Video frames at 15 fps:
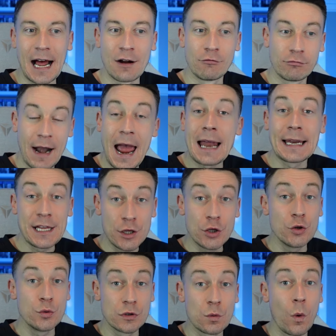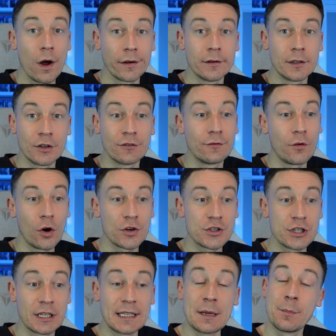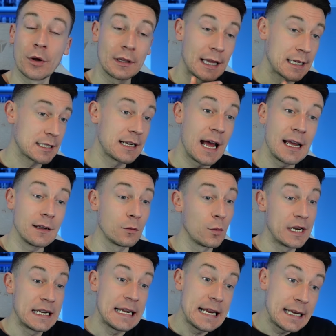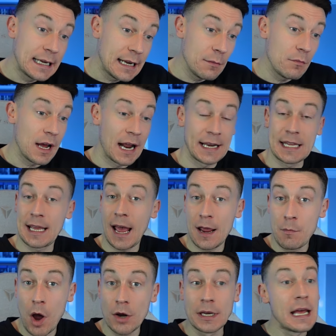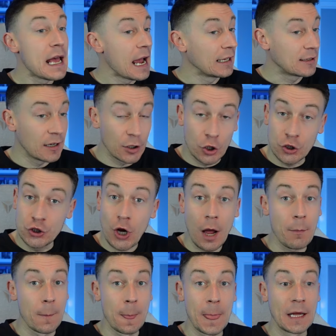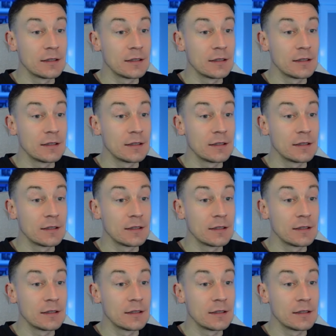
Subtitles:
a rarely used one, unfortunately. But last night, we needed him and he came on. He did a good job.